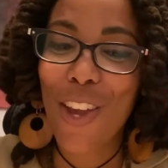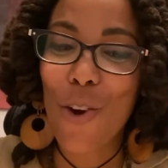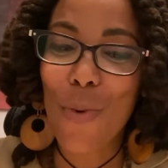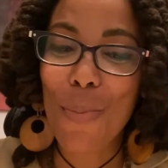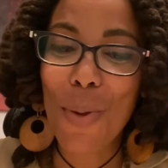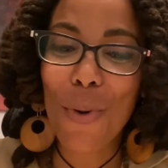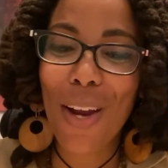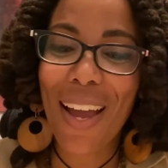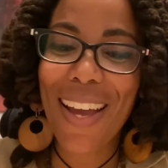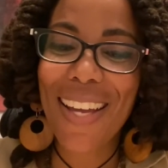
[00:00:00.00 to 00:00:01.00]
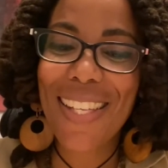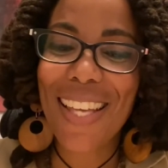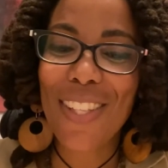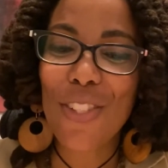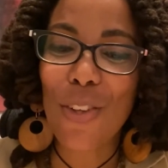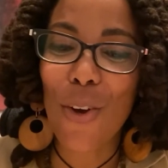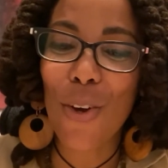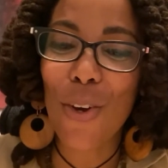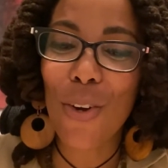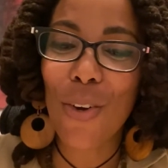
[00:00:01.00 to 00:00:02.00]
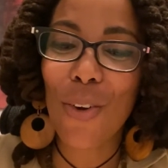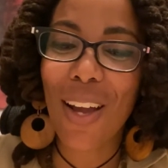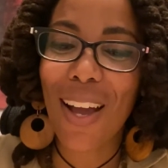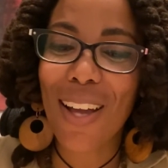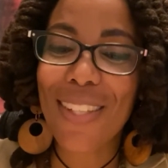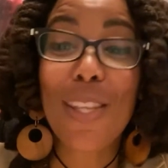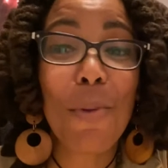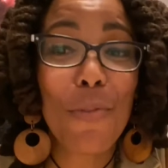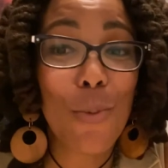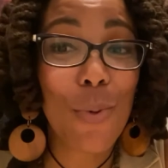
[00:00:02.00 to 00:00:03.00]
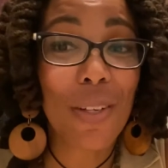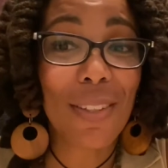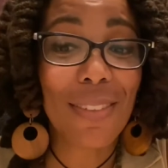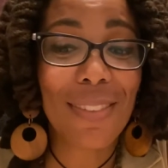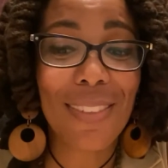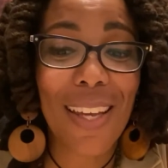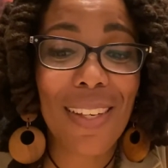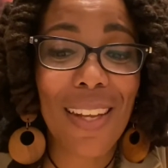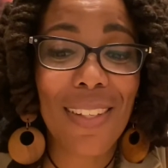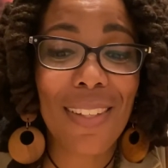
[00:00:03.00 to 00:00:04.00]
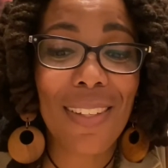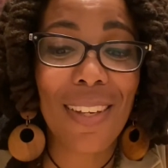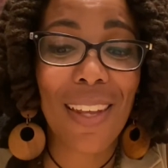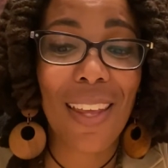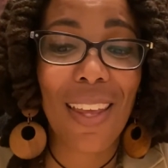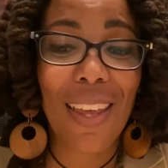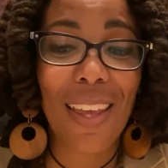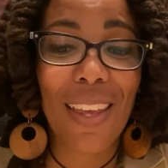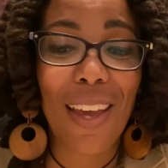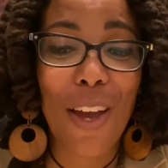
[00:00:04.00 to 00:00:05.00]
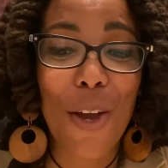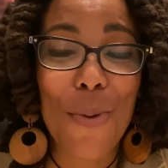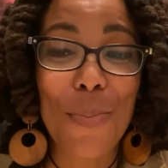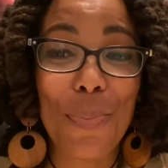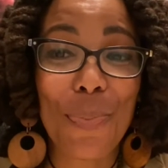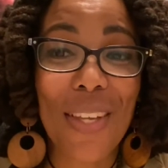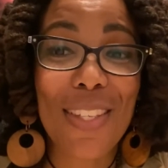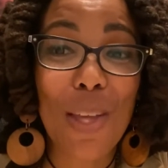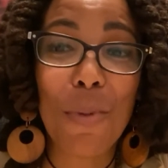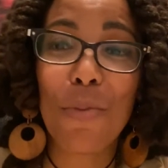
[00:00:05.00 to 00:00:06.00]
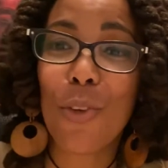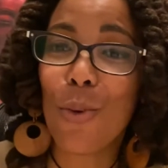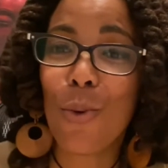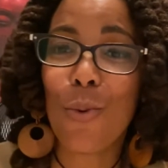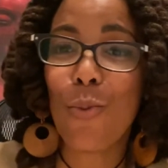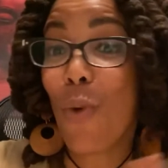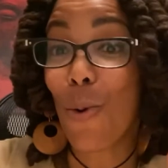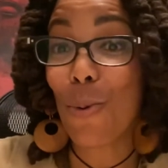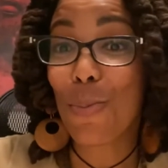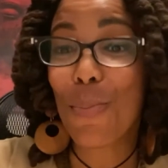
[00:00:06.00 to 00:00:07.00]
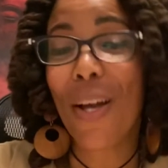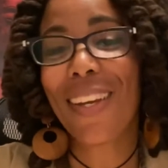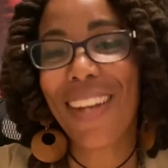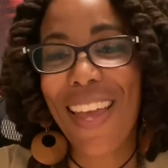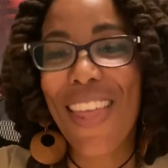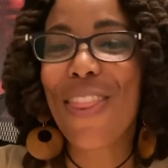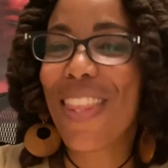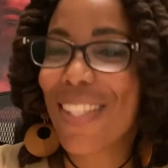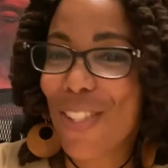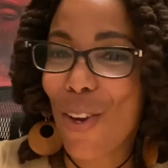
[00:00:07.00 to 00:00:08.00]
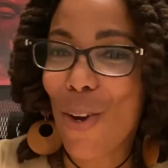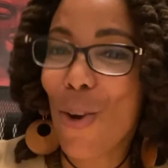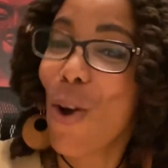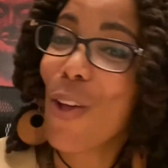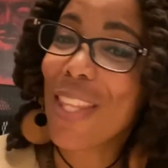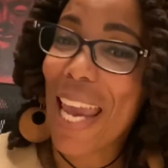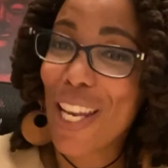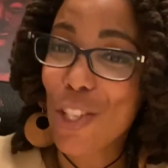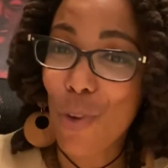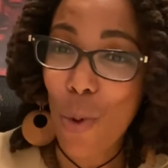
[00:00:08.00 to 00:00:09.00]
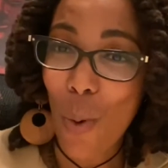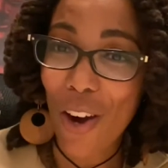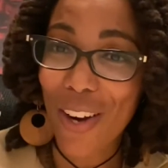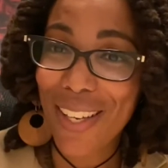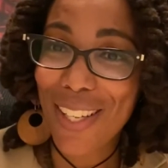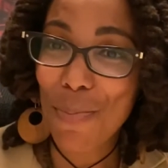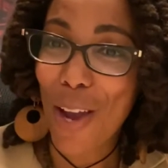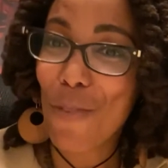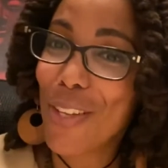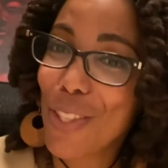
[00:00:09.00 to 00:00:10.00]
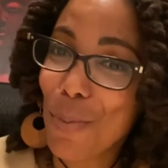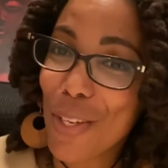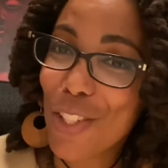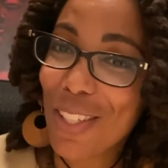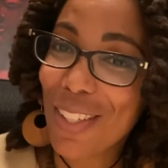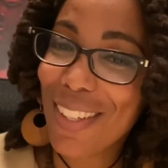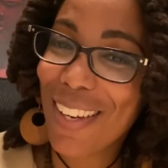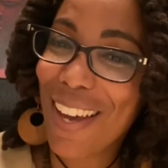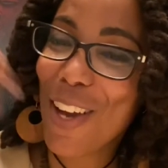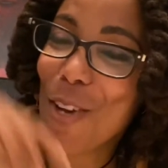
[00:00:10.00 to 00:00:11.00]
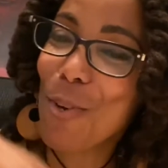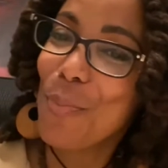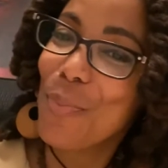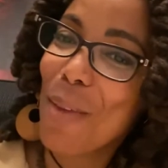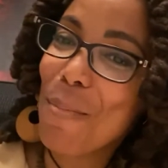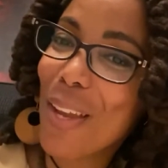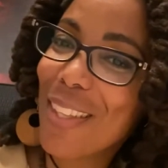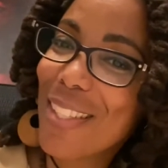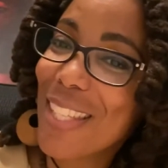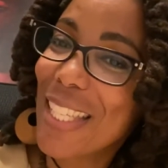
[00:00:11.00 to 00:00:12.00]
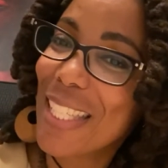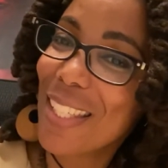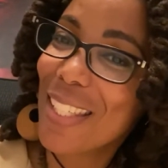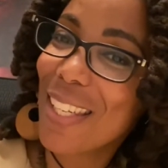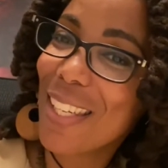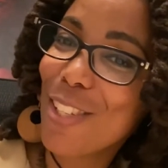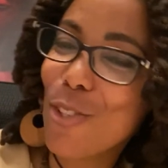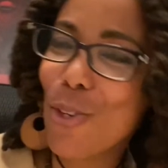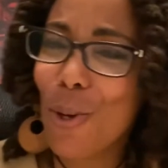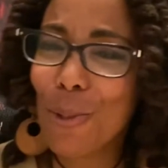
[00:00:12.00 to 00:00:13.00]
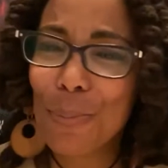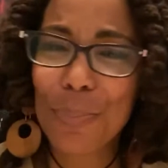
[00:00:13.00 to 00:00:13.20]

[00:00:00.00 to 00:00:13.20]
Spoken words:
Remember, guys, that song. Some of you will, and some of you won't. But this song called "The Age of Aquarius" by Fifth Dimension. They made this in the '60s.